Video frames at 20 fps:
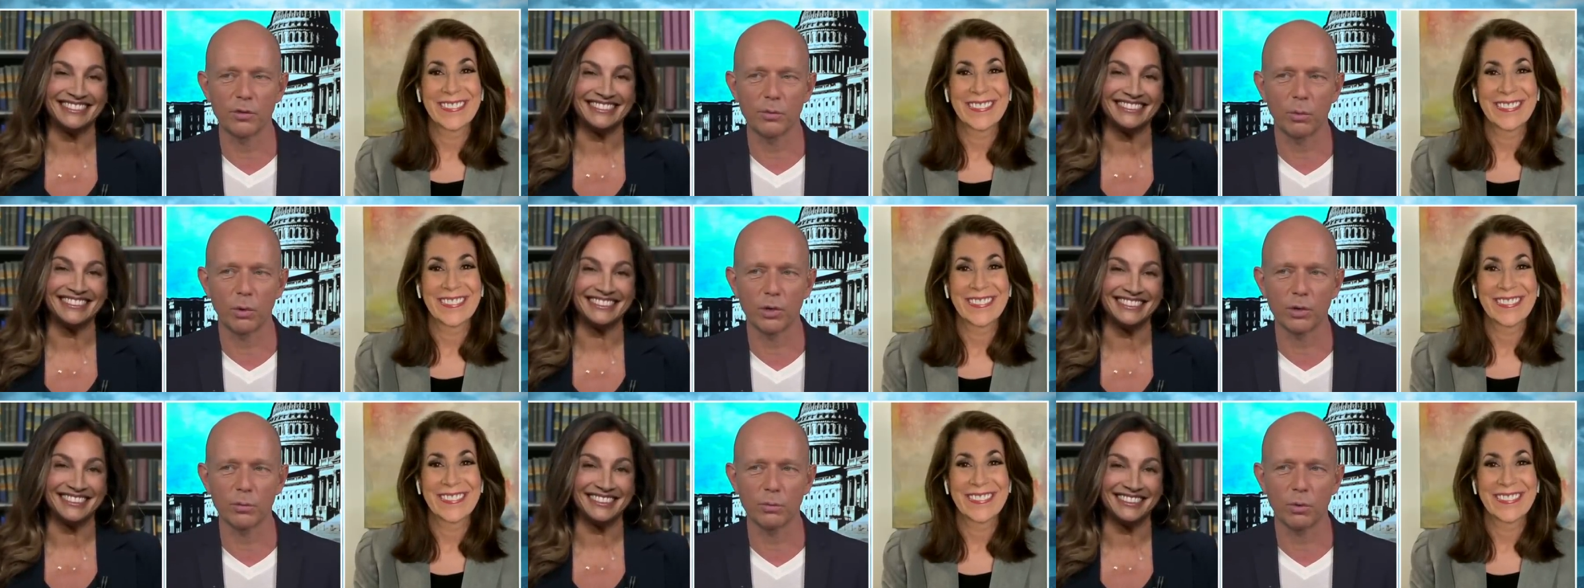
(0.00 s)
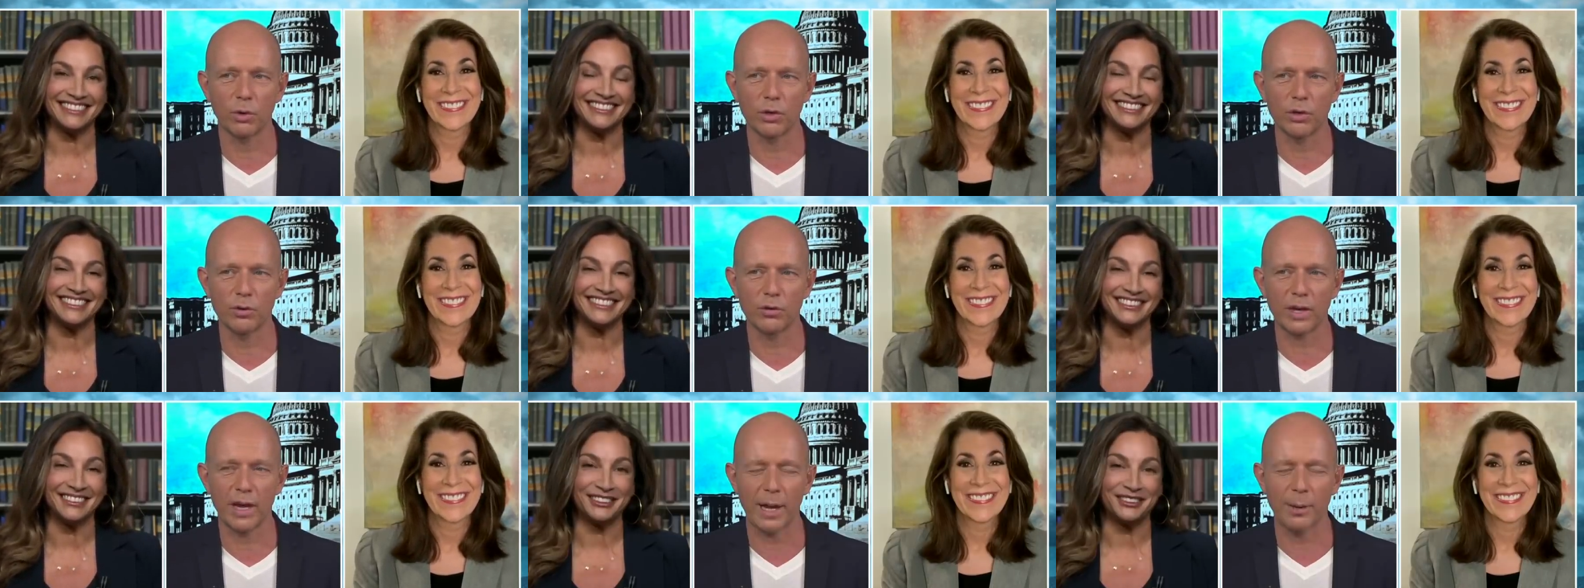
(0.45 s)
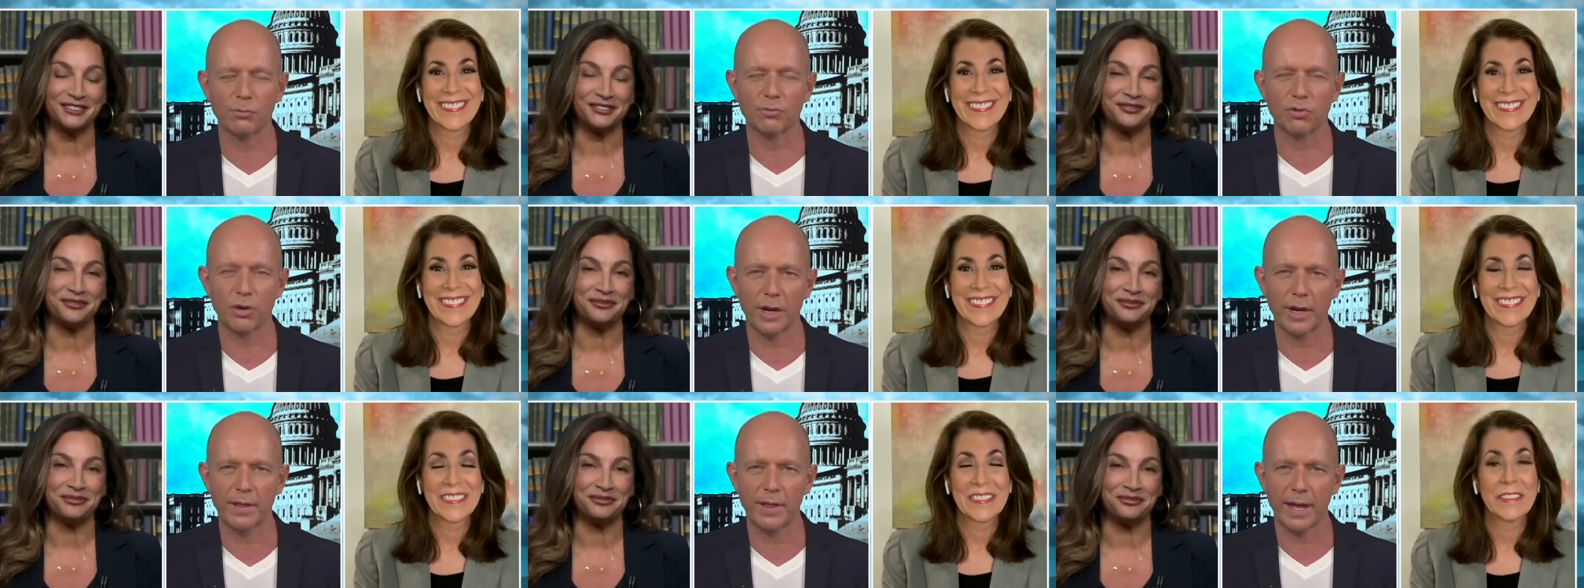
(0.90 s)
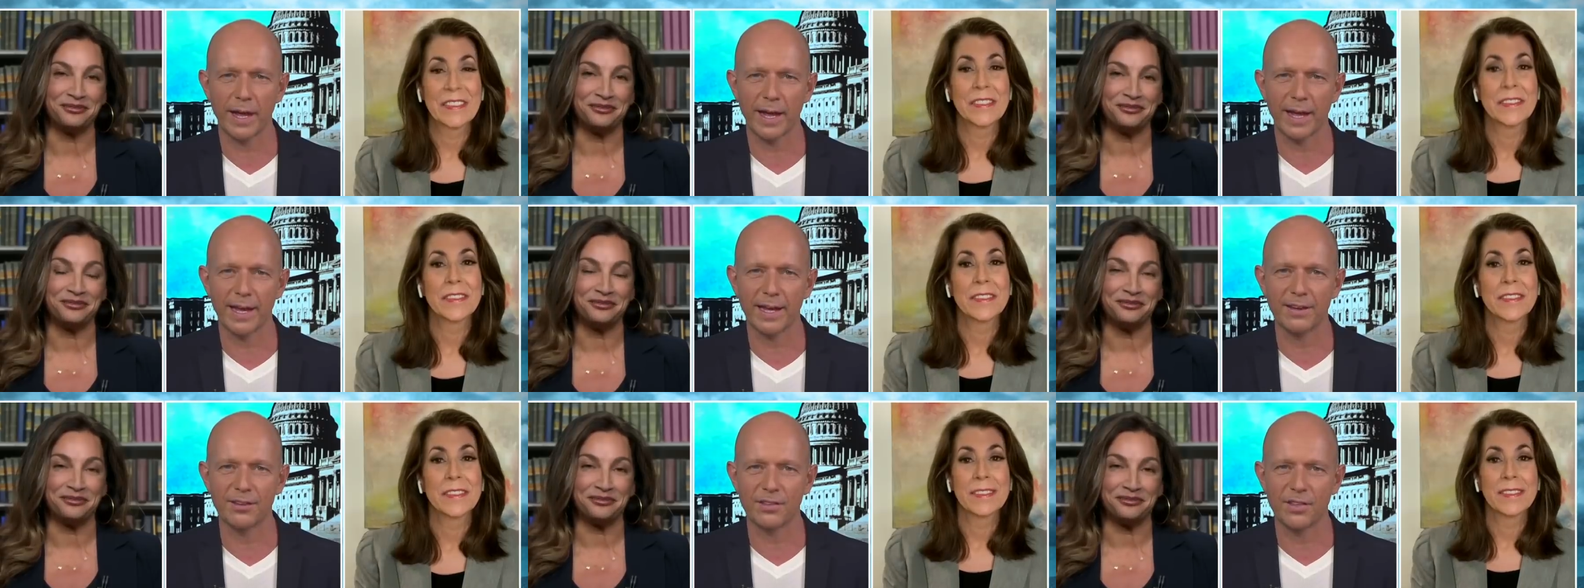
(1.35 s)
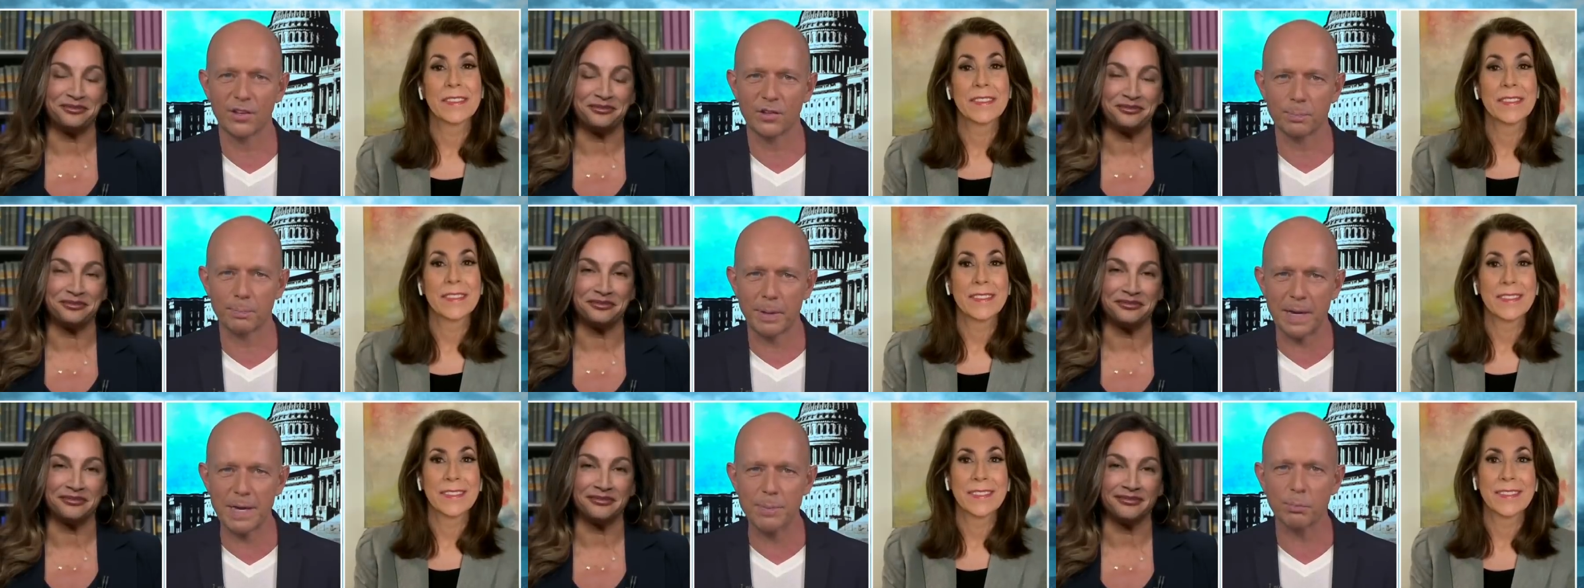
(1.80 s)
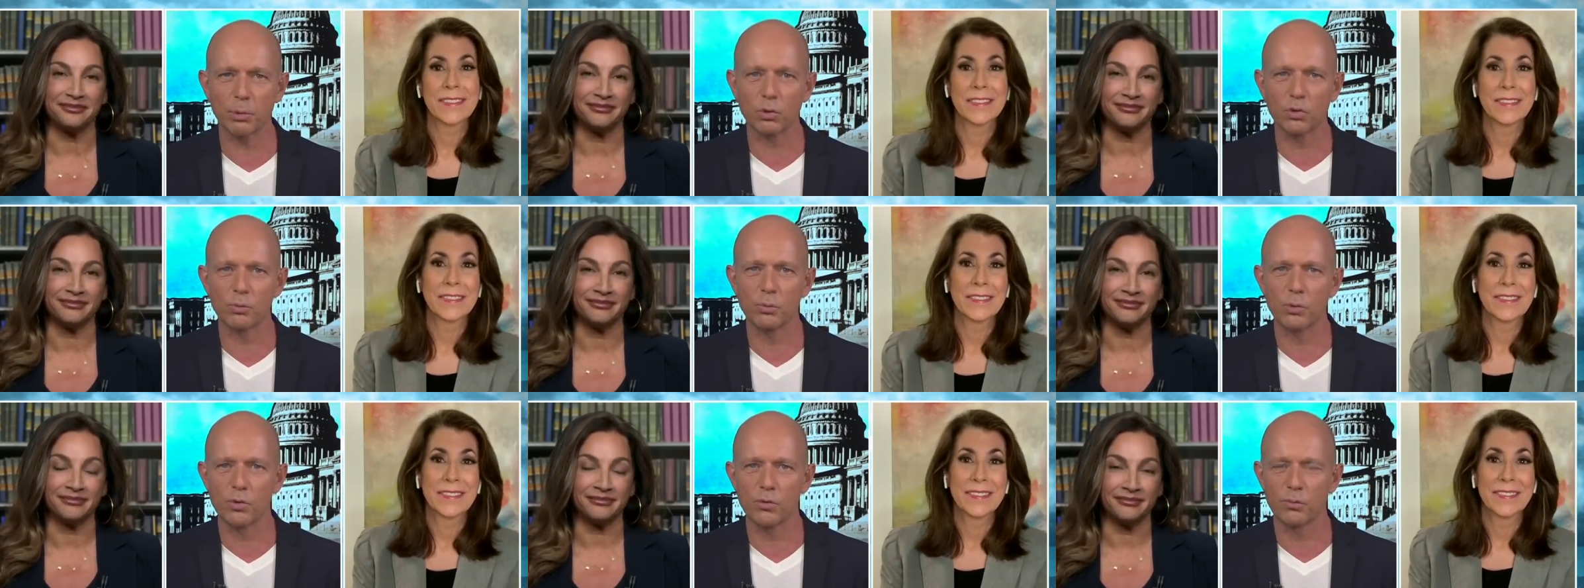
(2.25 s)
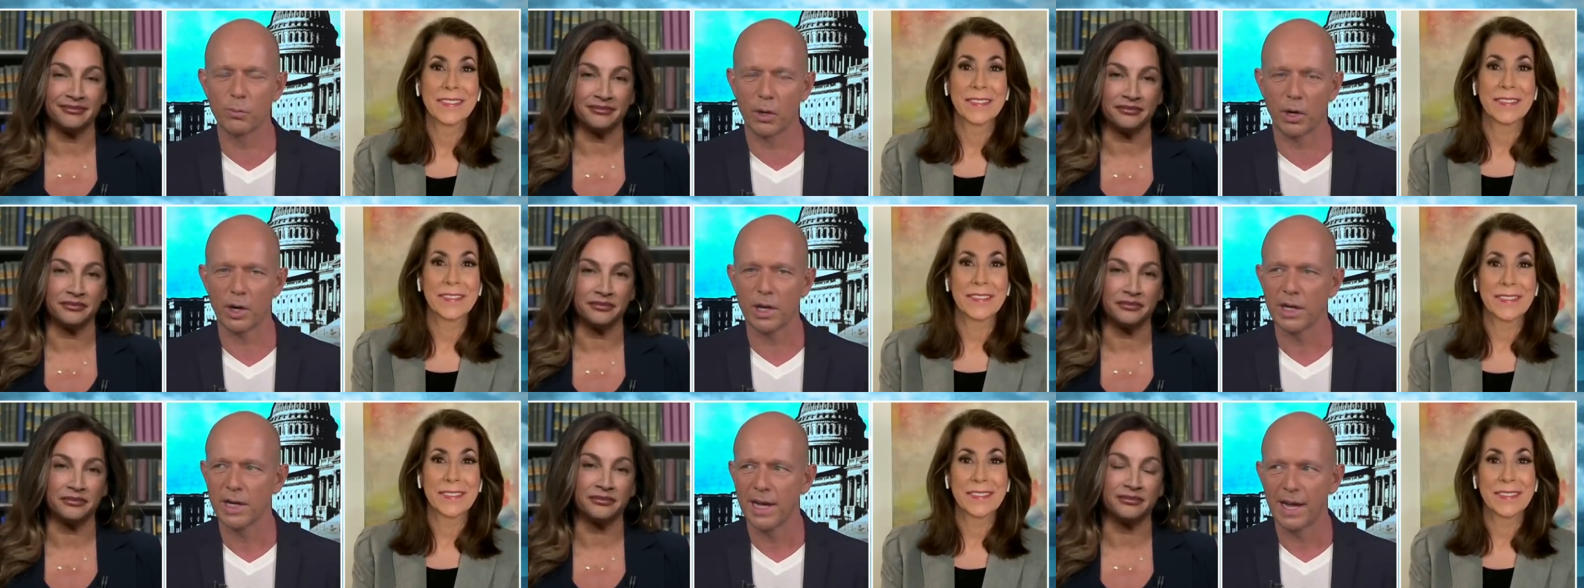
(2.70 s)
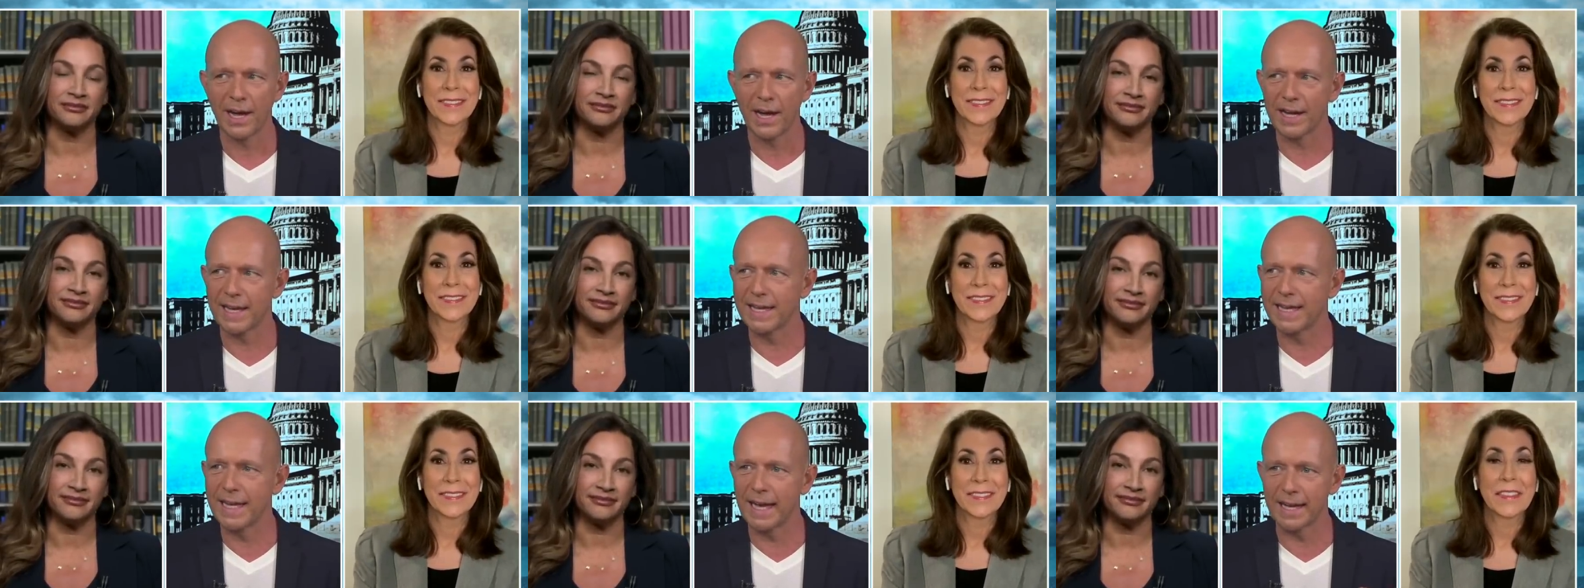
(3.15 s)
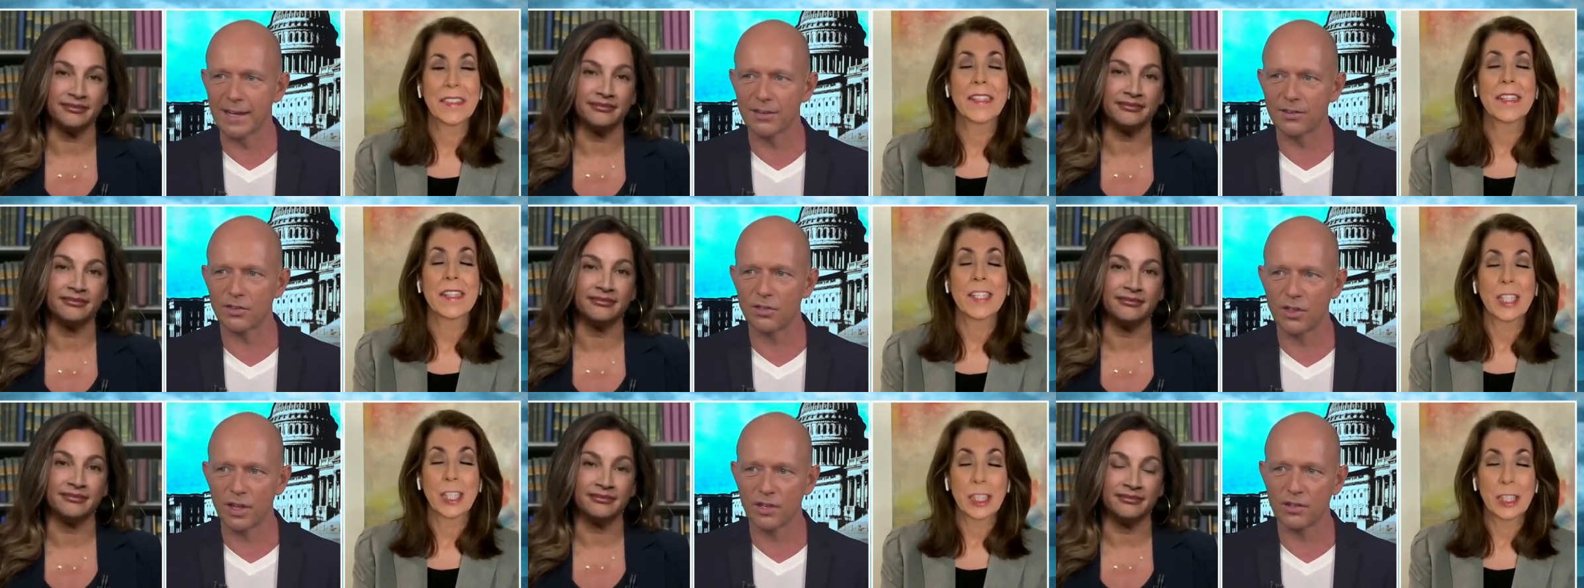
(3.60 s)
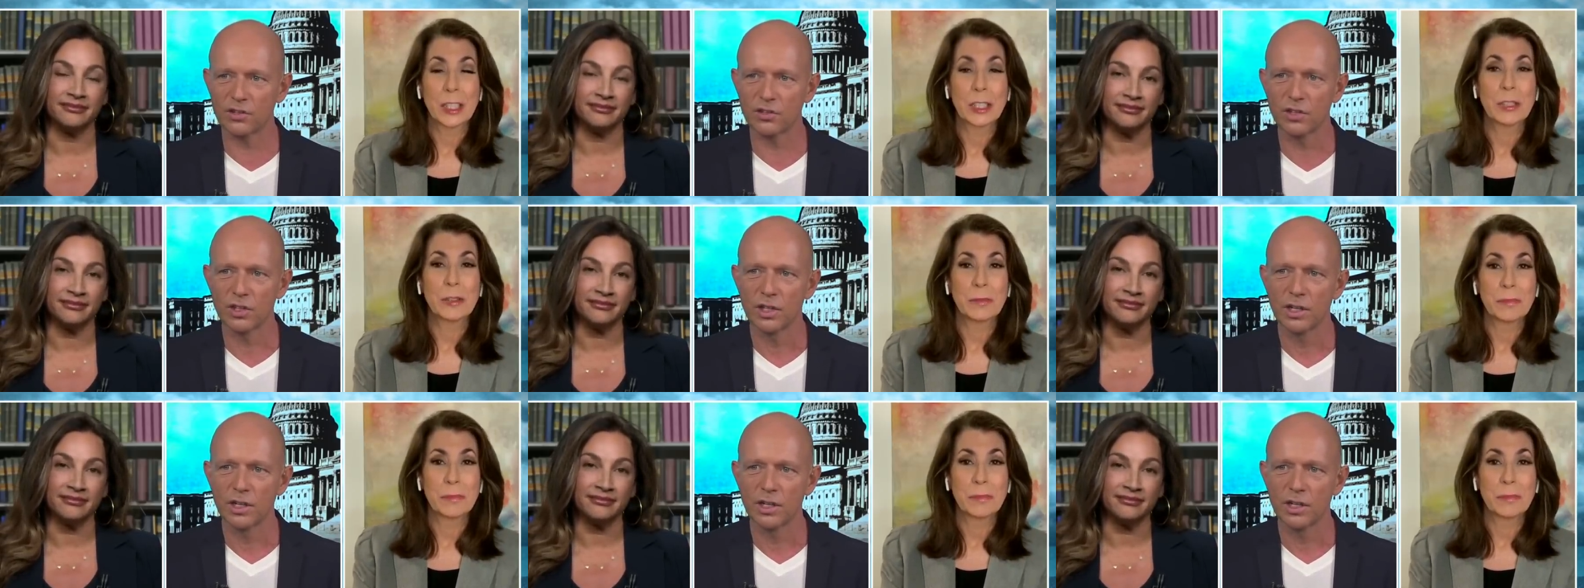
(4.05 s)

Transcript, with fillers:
Speaker 1: what, what you're capturing there is this people's movement against this